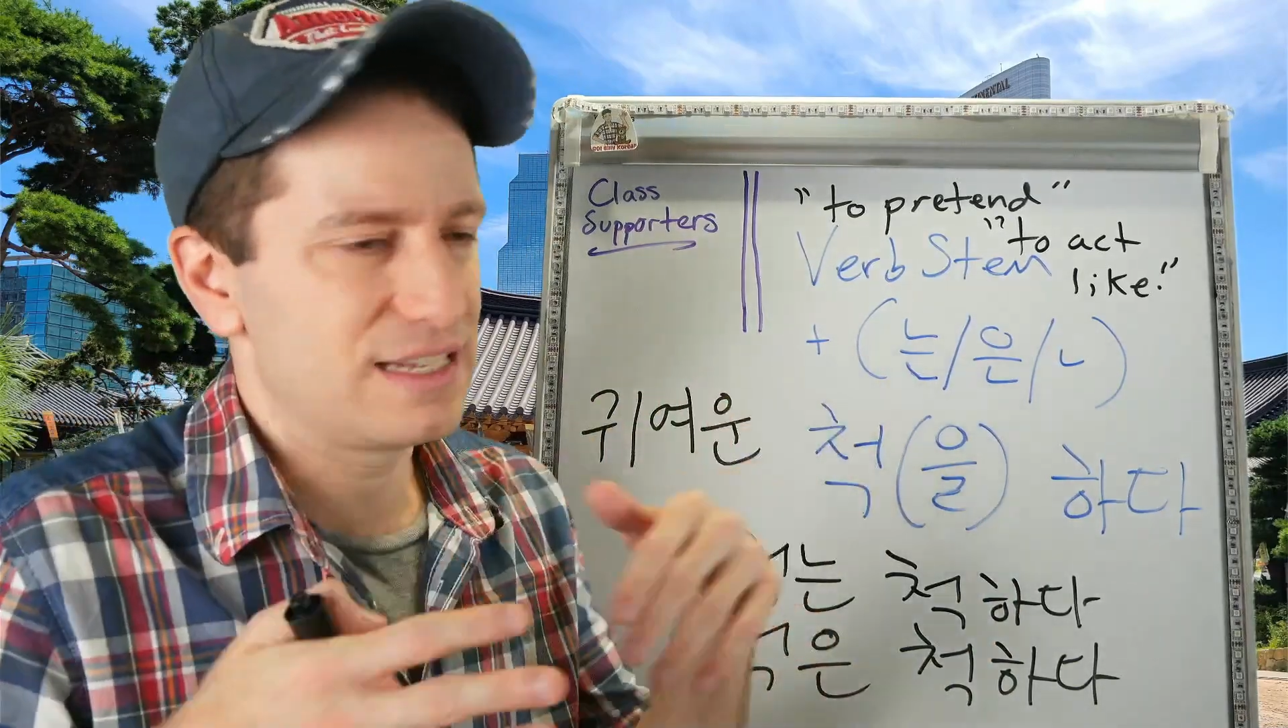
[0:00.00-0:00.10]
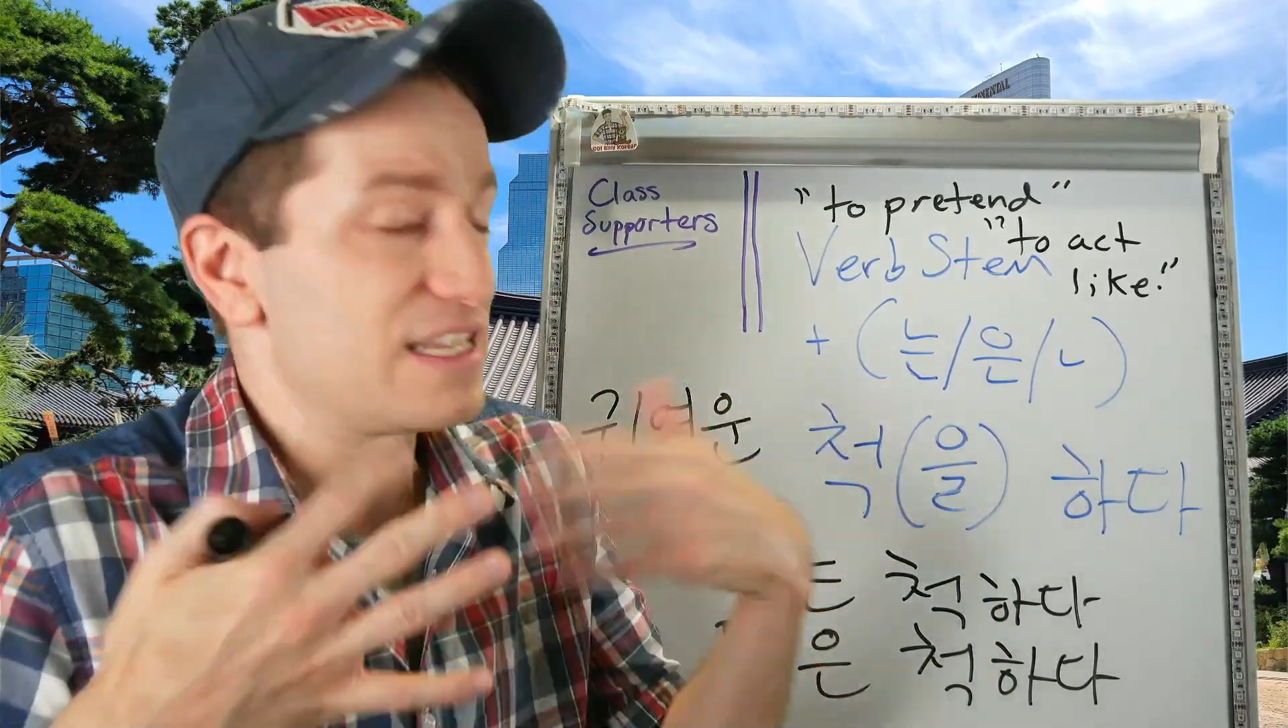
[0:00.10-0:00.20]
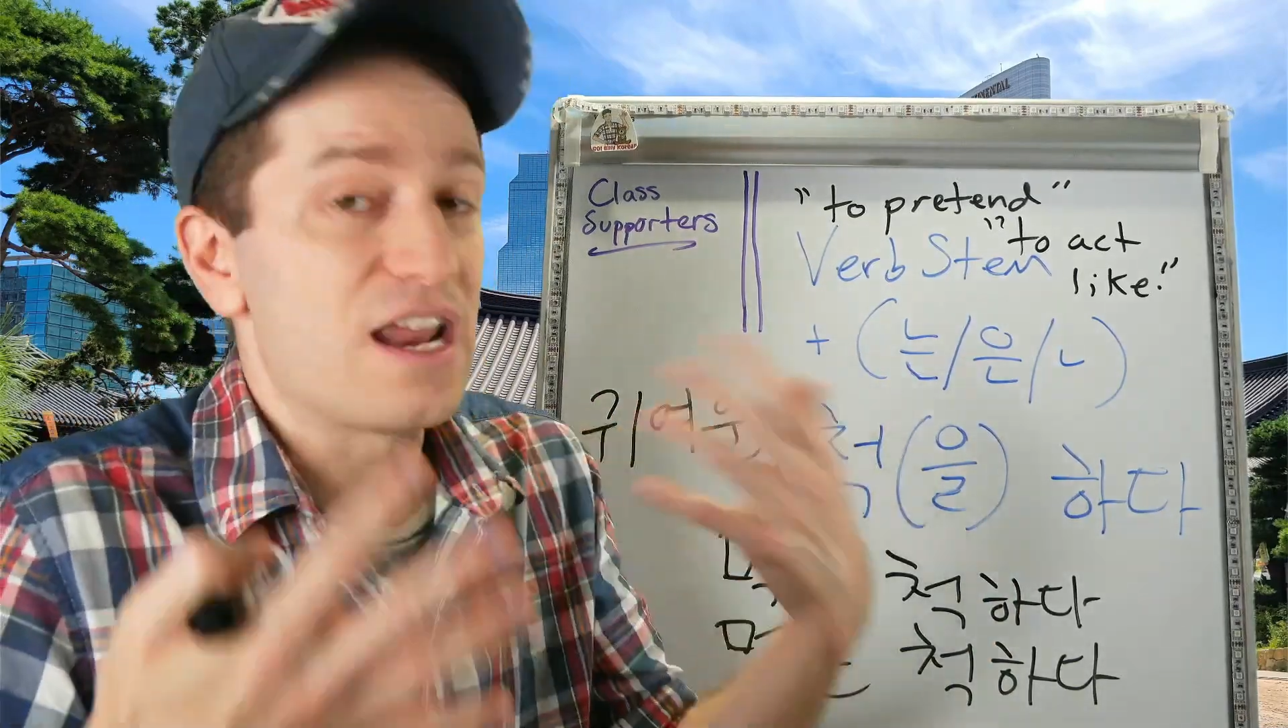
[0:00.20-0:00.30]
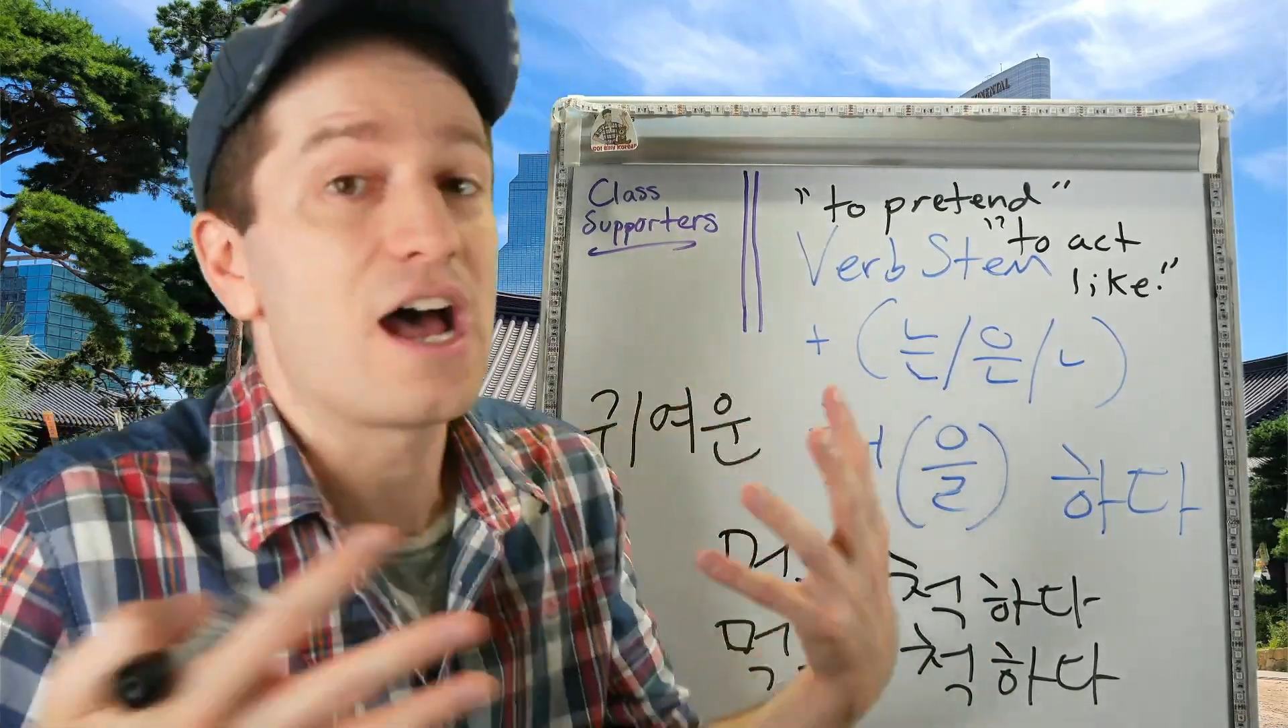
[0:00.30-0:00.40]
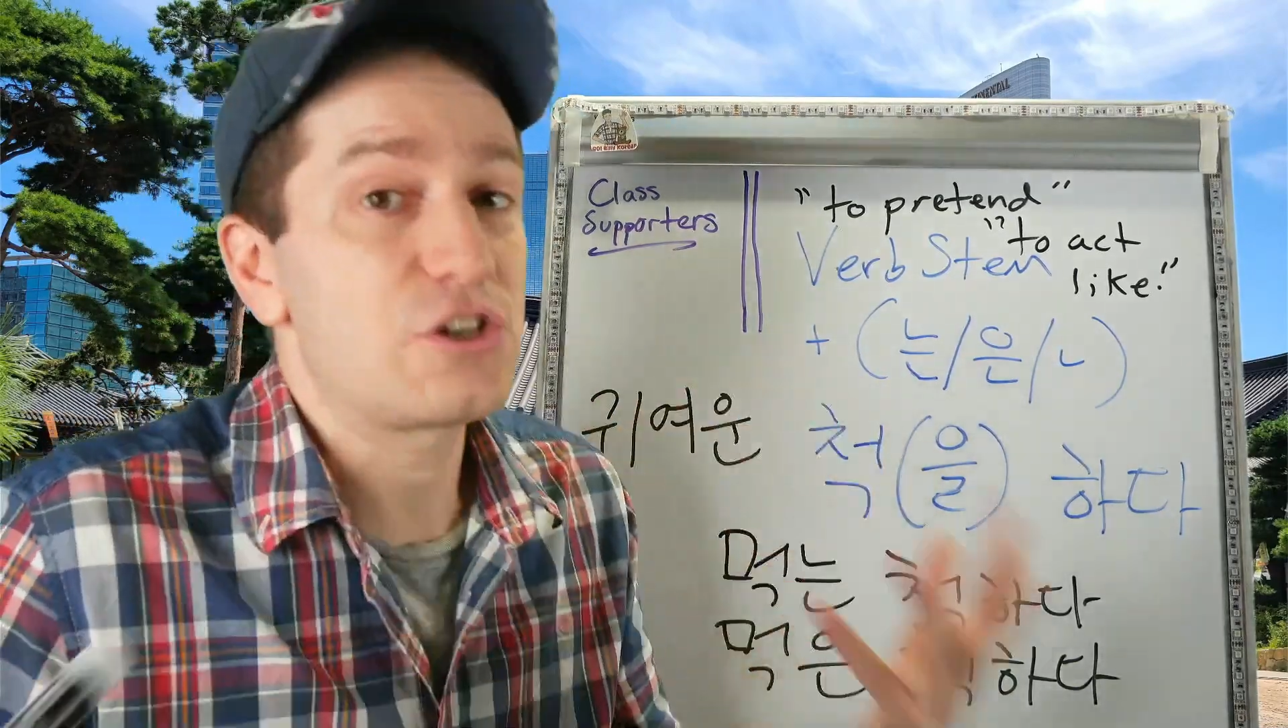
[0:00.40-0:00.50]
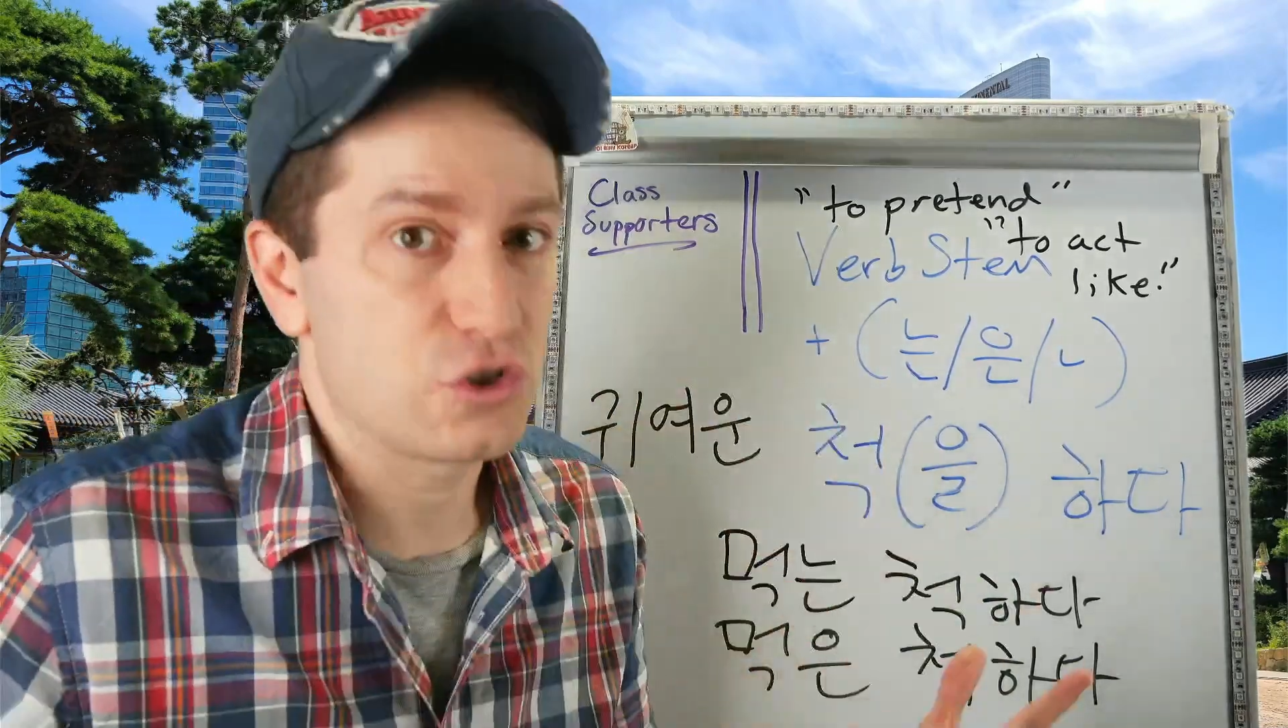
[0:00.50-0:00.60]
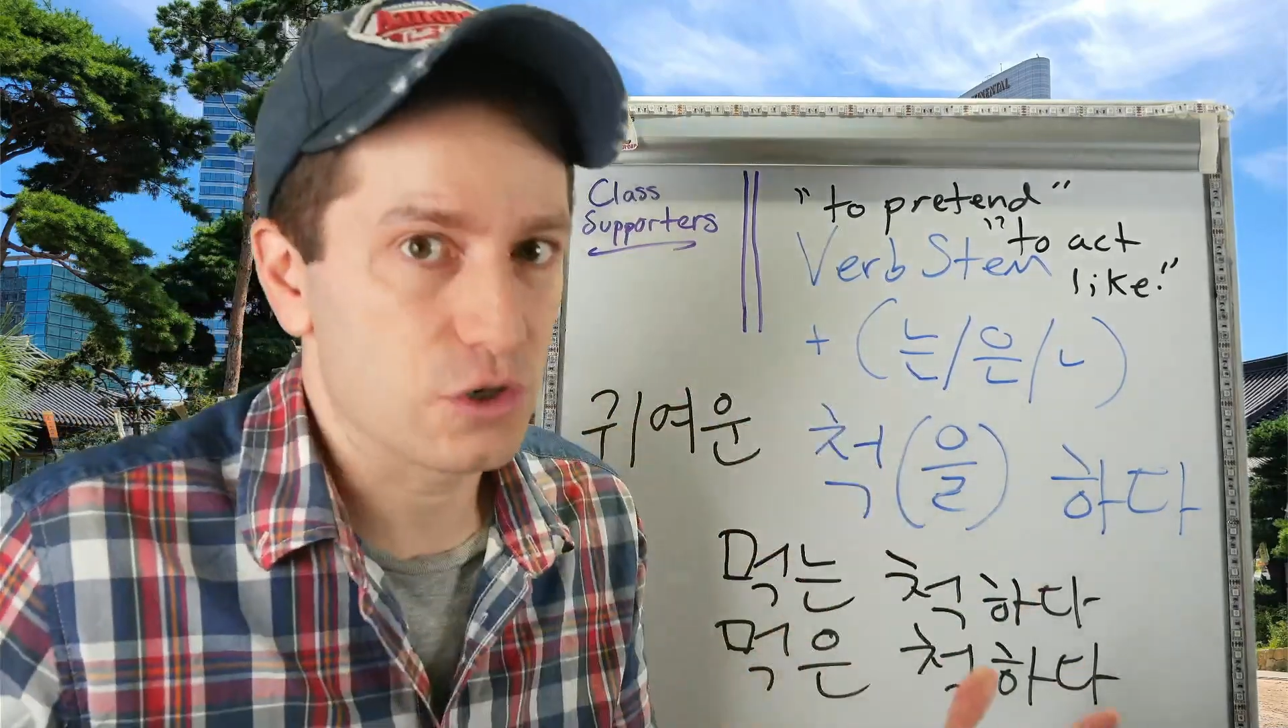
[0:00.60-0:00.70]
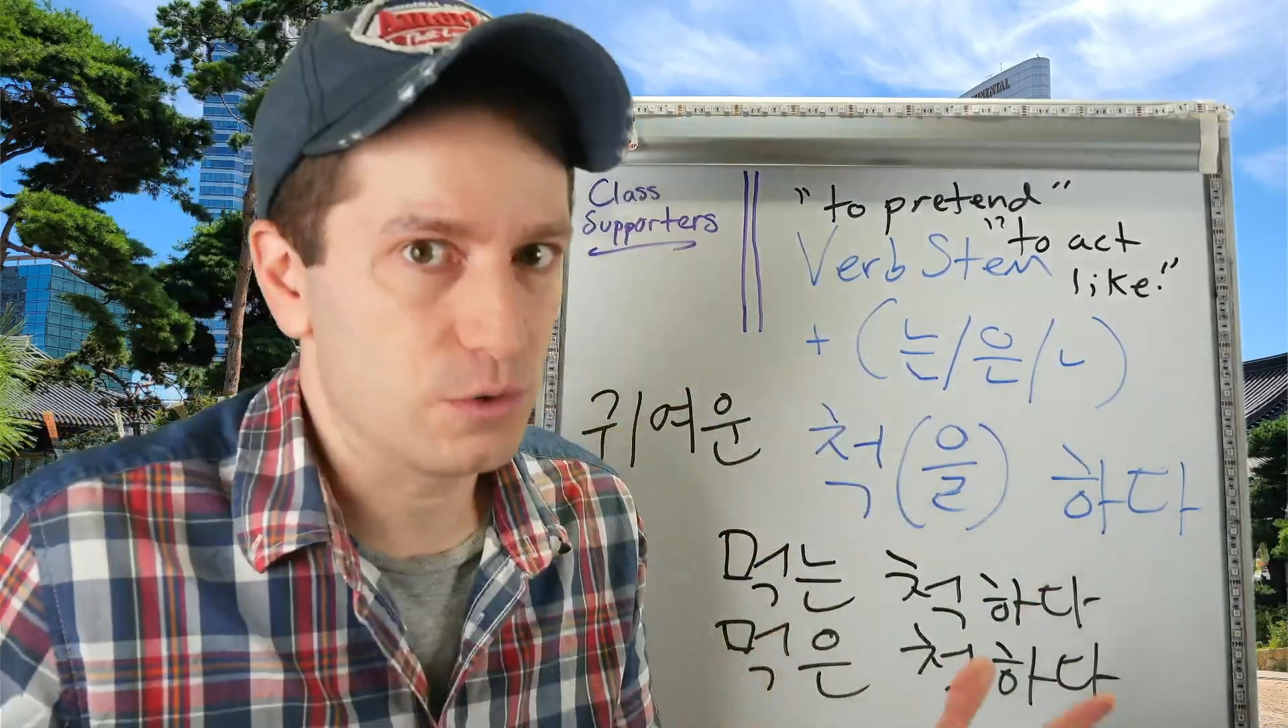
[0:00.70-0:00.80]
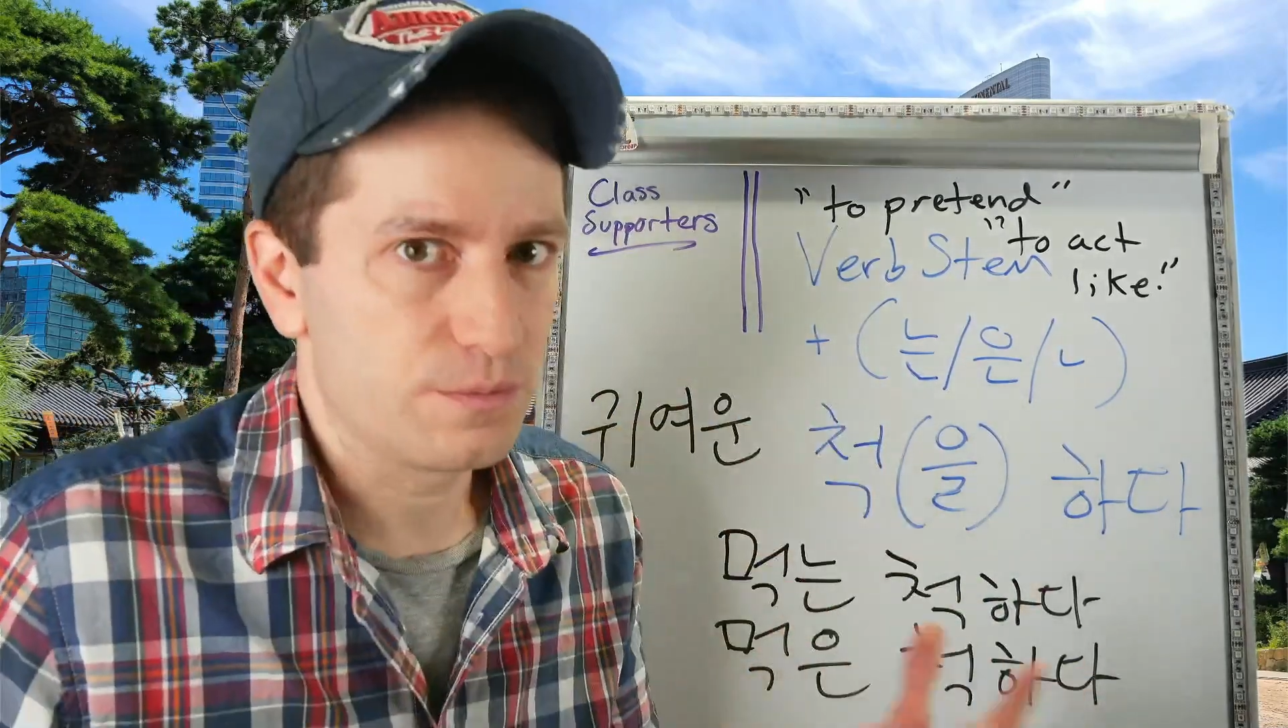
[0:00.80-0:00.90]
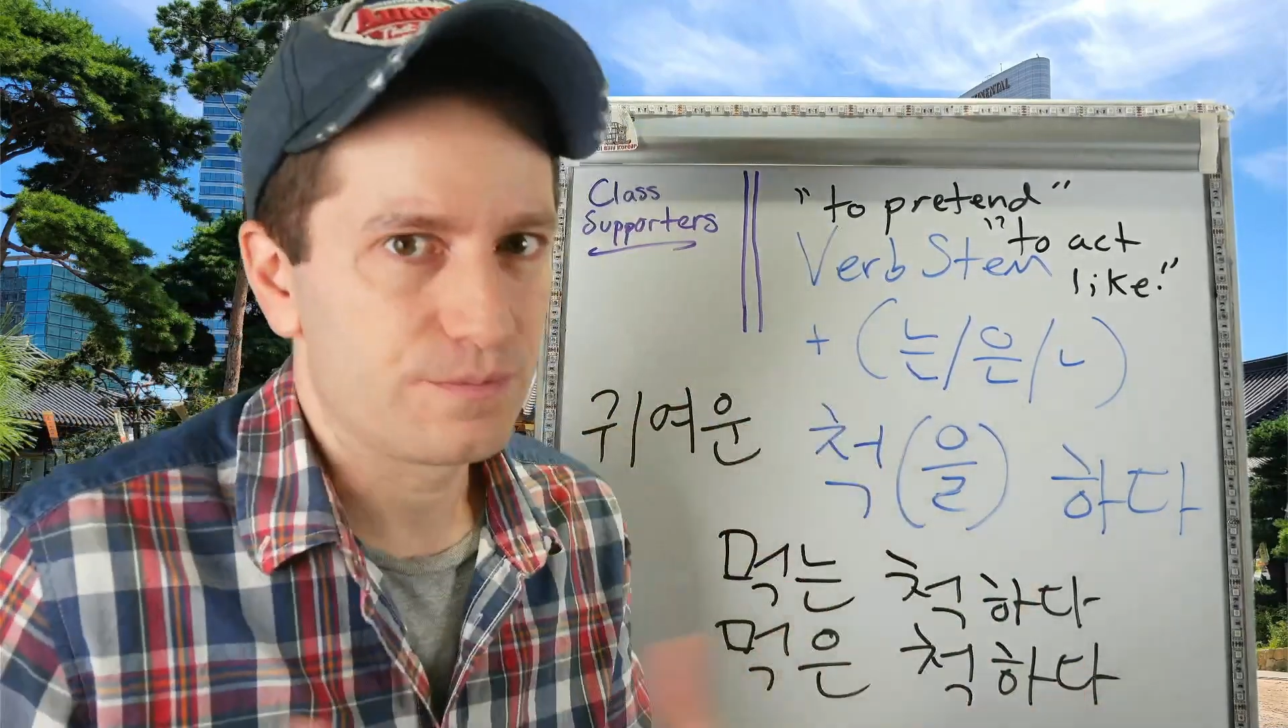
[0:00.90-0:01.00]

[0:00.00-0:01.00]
It's not true.